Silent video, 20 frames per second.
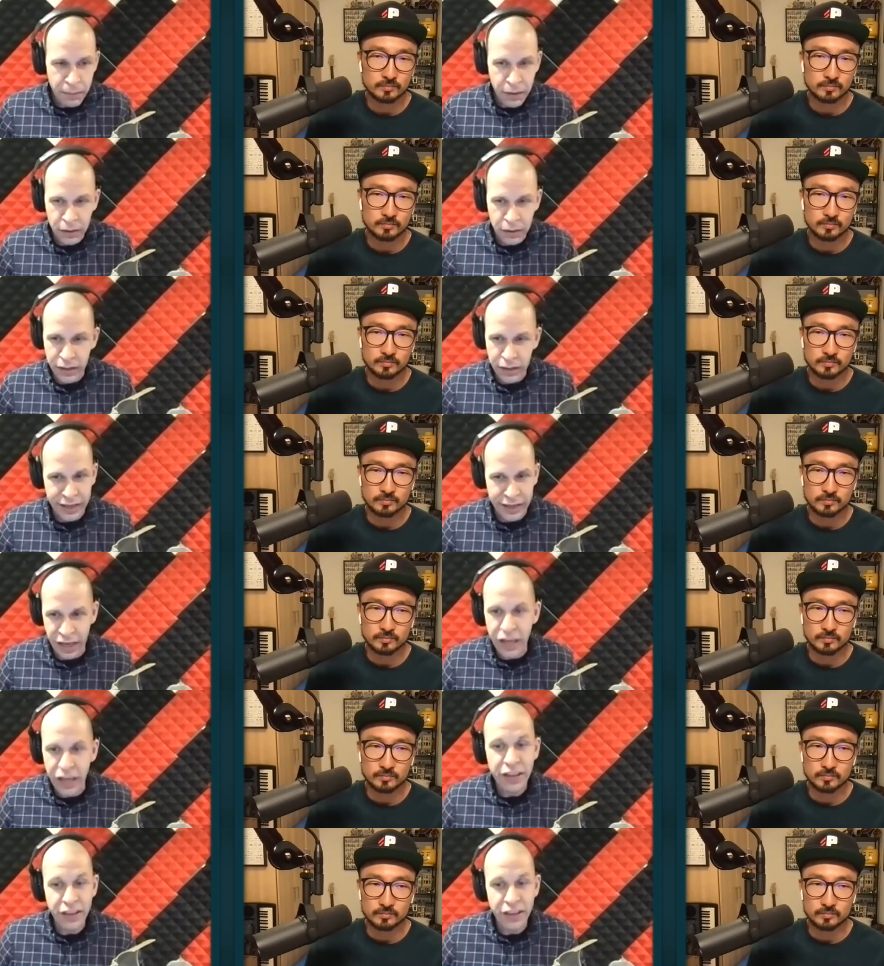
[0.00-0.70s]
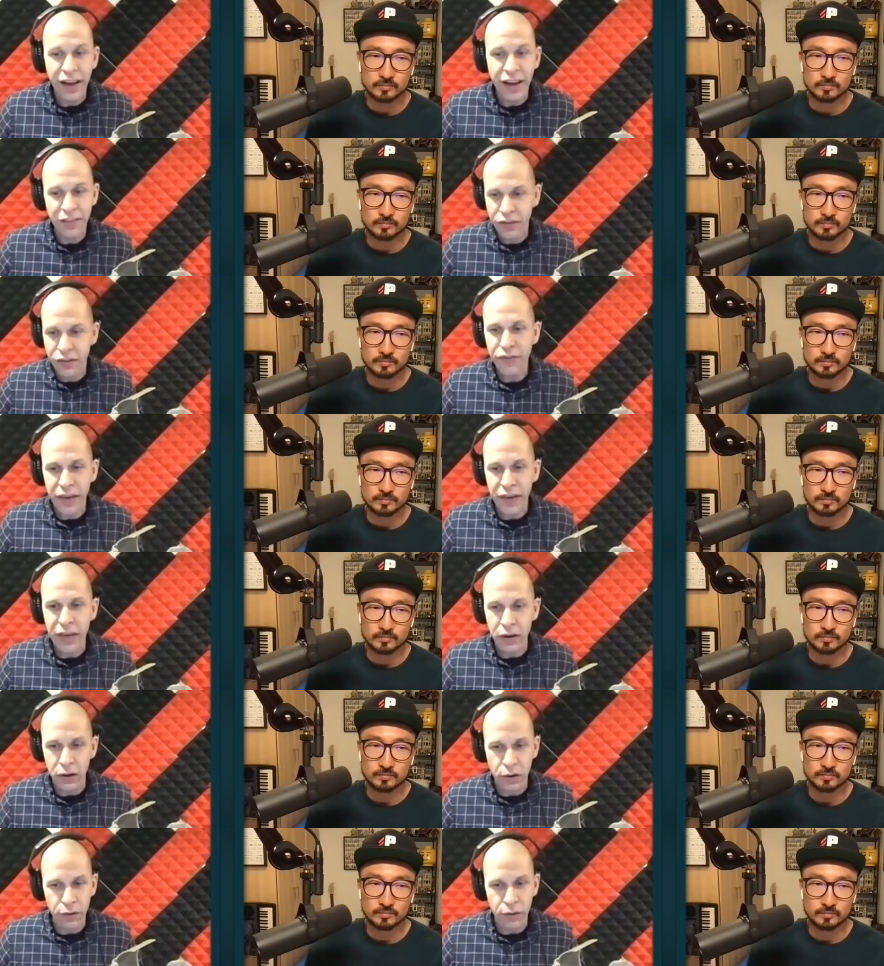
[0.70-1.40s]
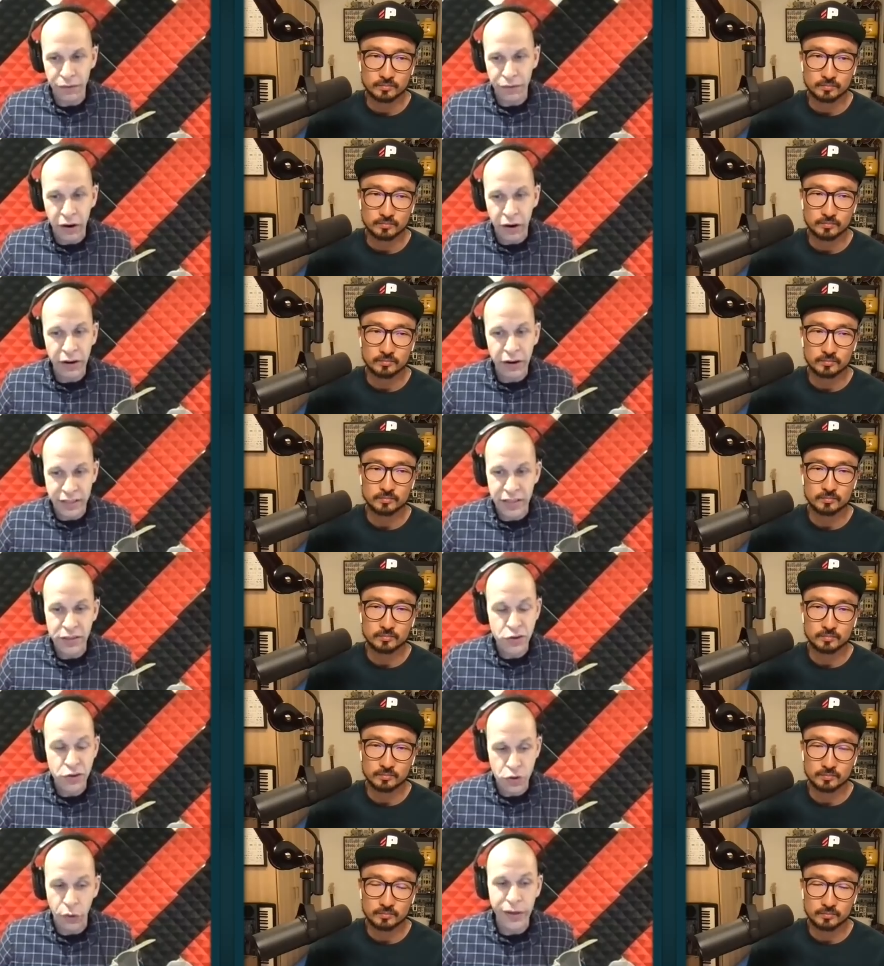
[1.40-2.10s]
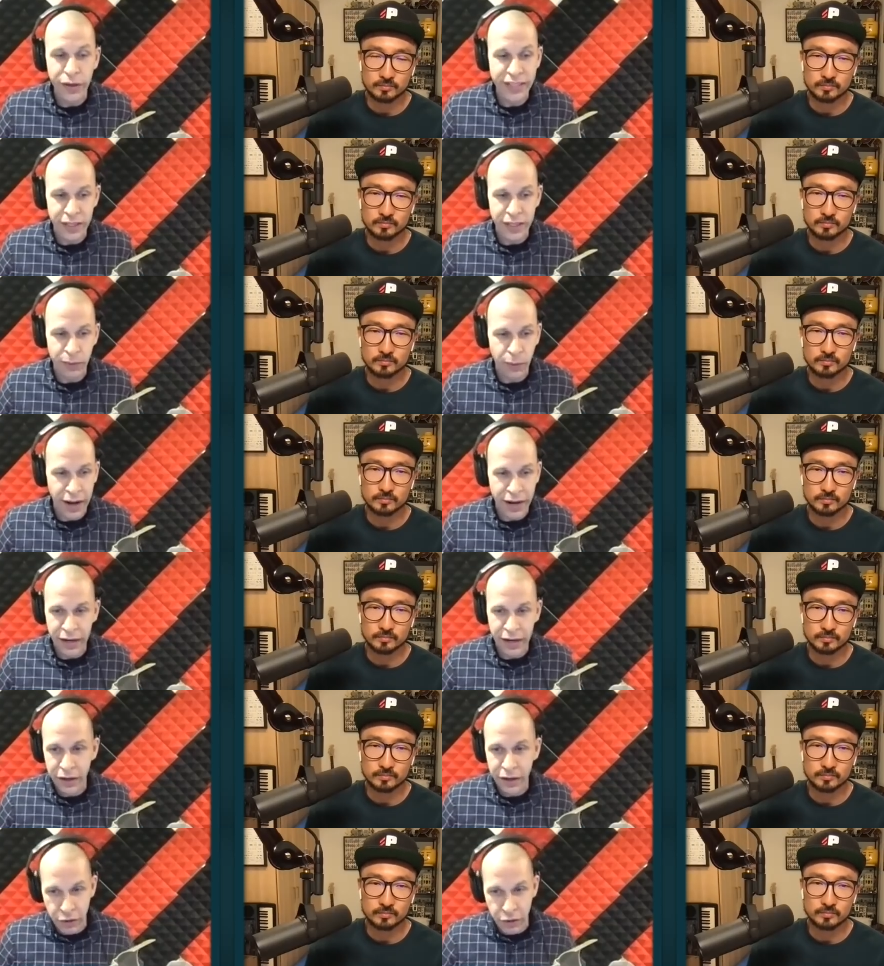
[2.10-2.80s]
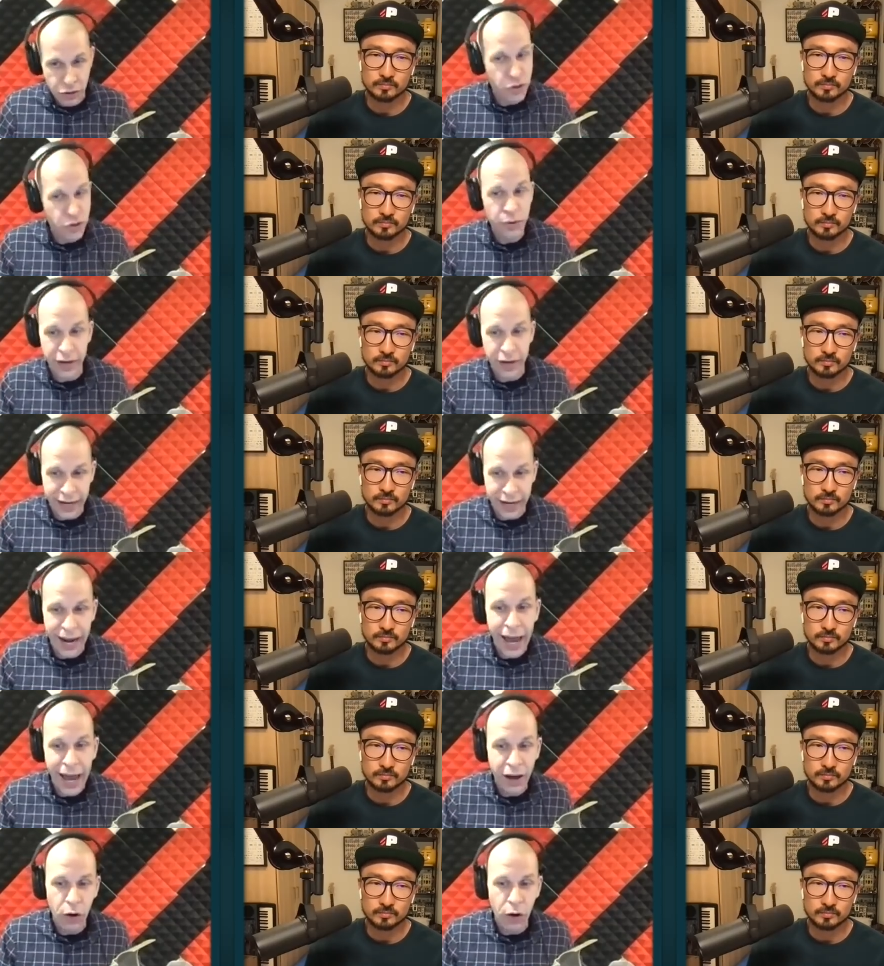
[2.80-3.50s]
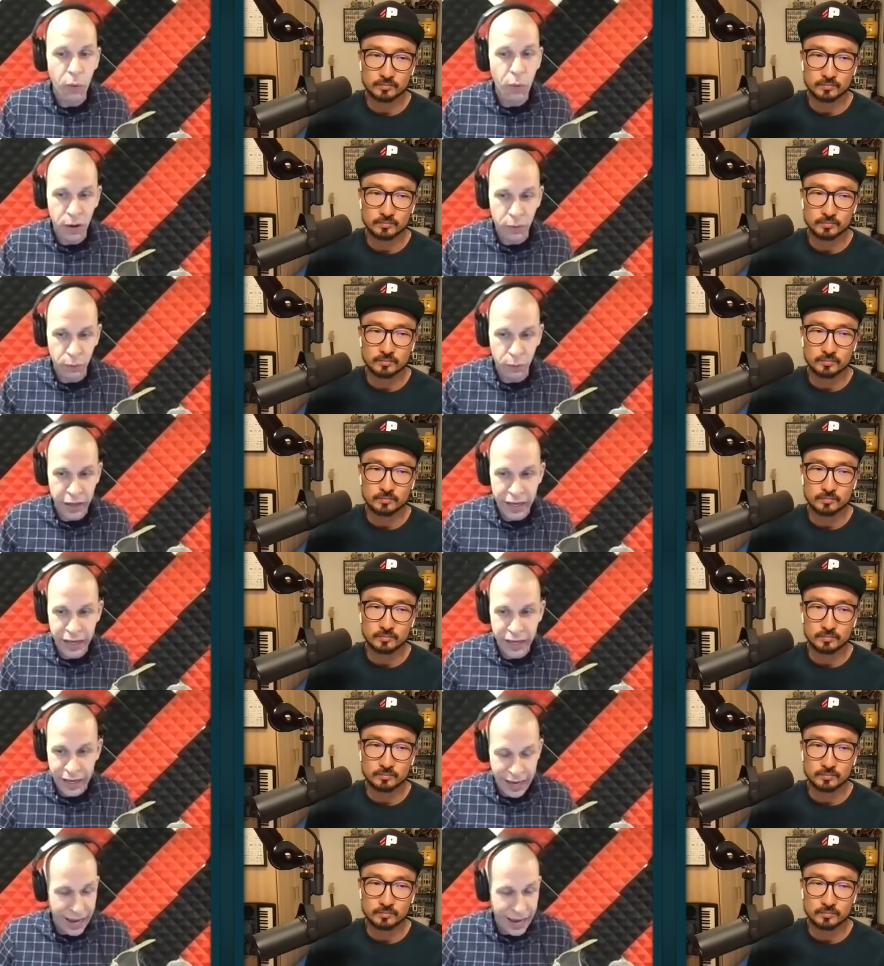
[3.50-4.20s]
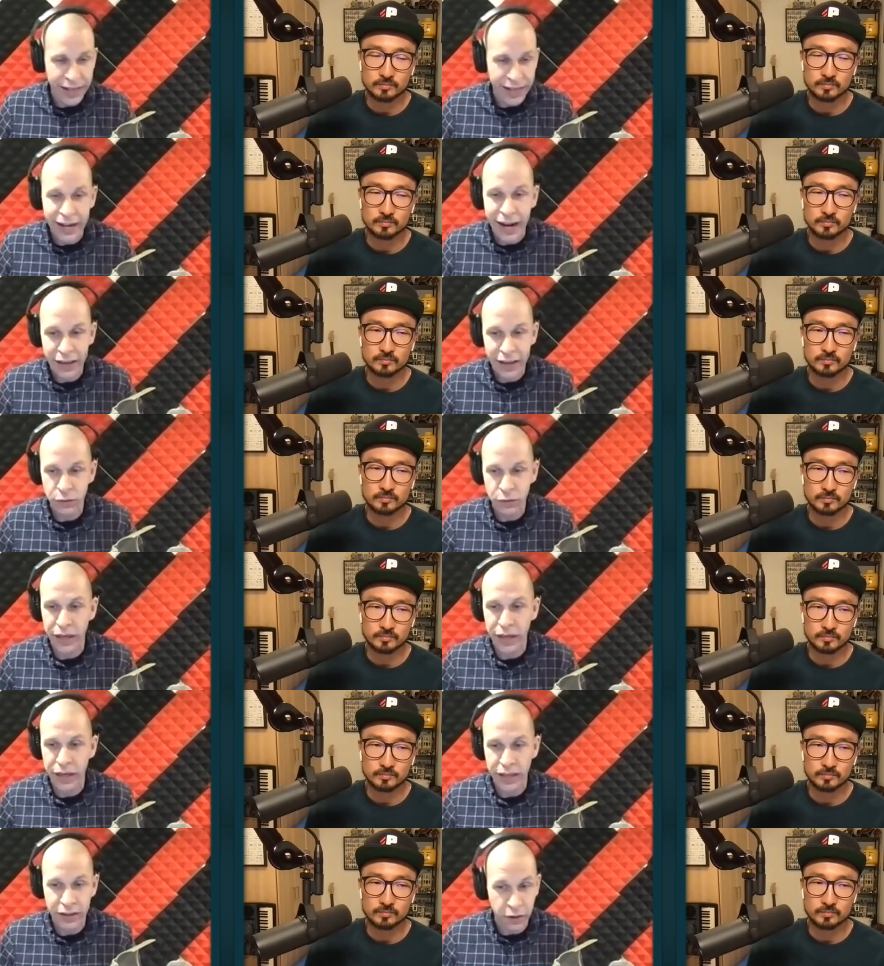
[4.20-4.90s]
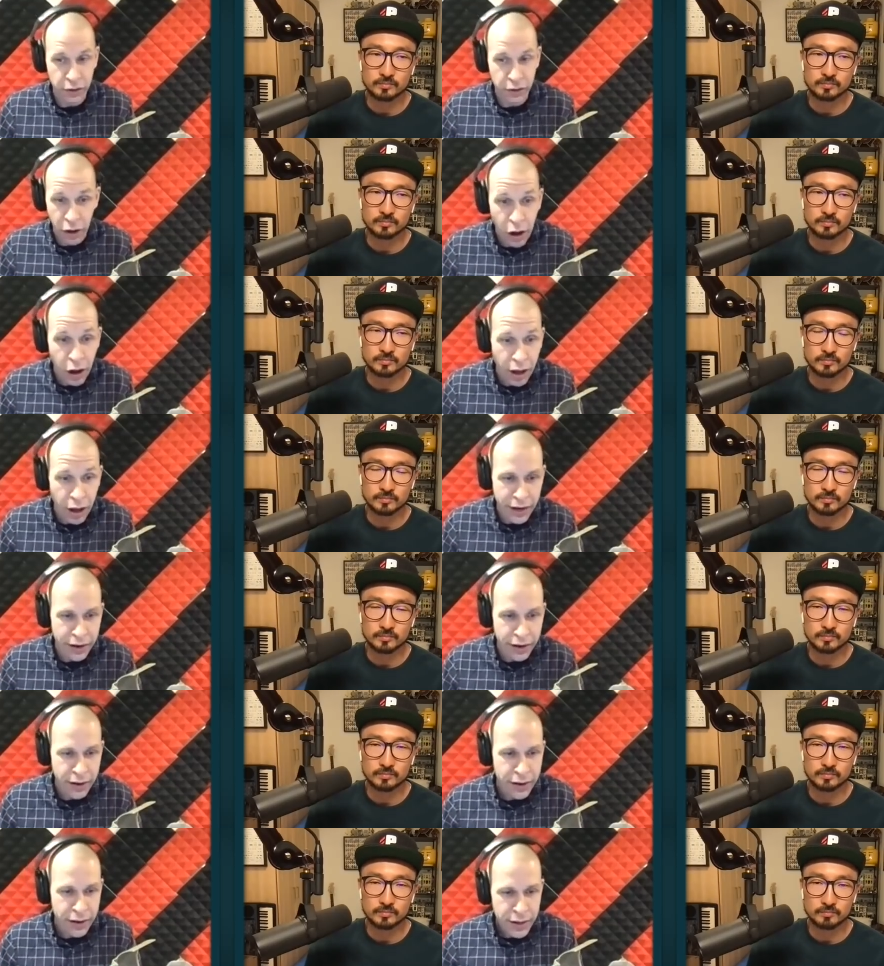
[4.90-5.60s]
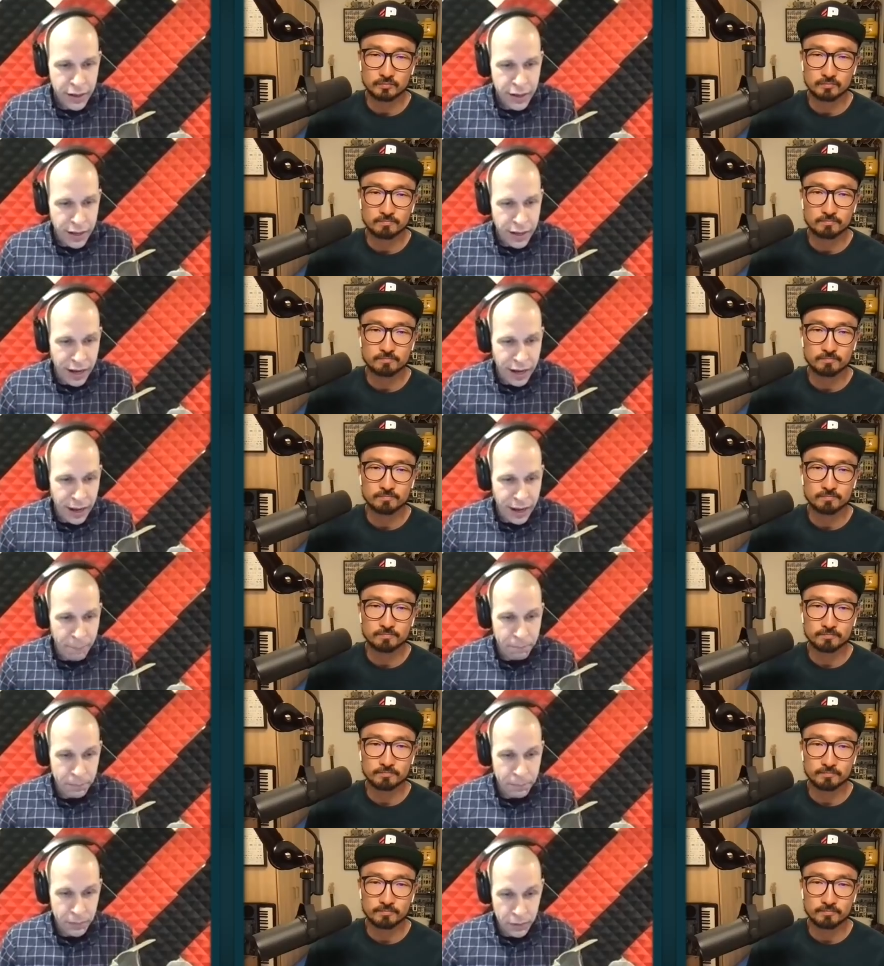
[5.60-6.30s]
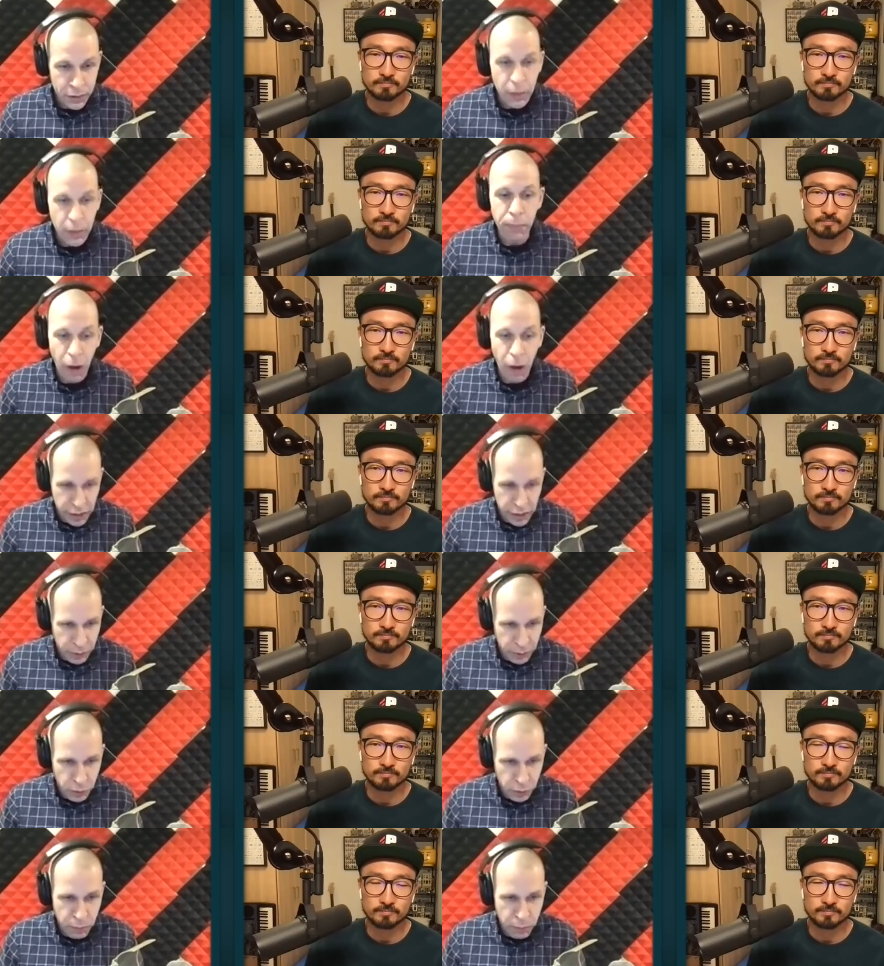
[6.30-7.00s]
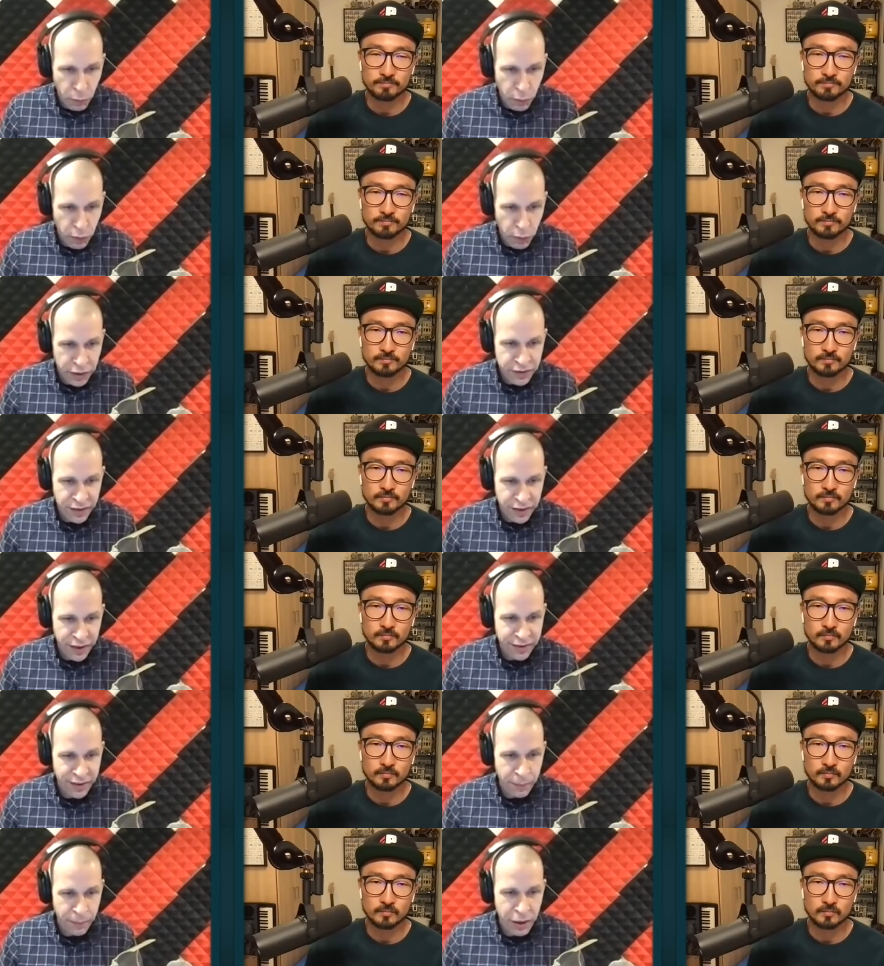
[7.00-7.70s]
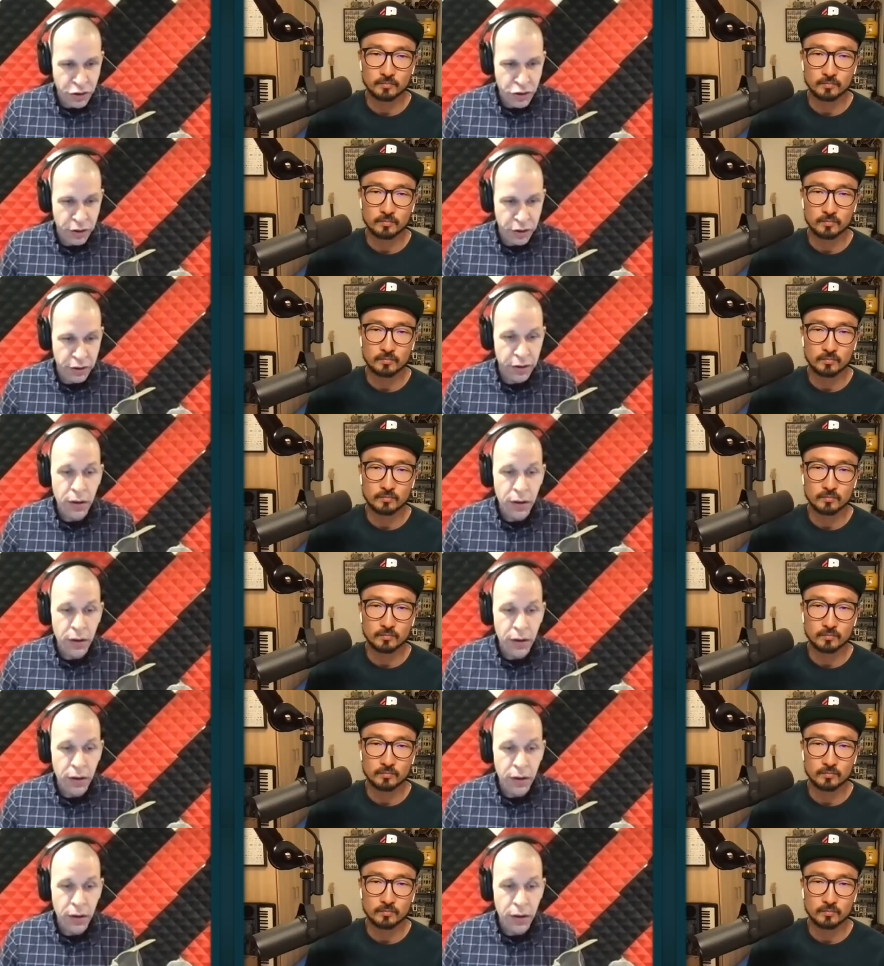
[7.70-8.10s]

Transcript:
Speaker 1: like it does feel very disjointed when you're shooting an angle one week and the next week they're gone. Um, the Bollywood Boyz, as I mentioned,